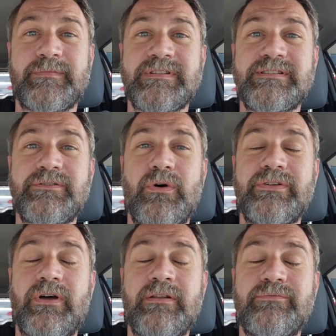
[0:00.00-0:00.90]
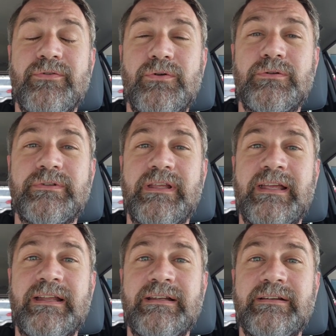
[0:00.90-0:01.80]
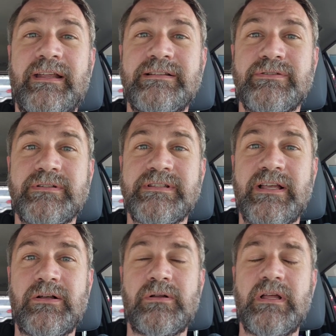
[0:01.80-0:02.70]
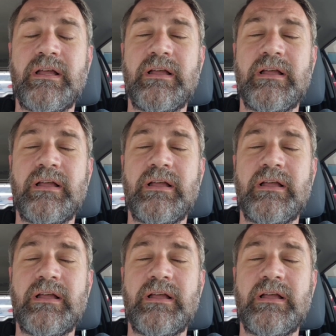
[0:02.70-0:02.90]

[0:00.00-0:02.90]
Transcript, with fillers: This is going to unfold, and as you can tell,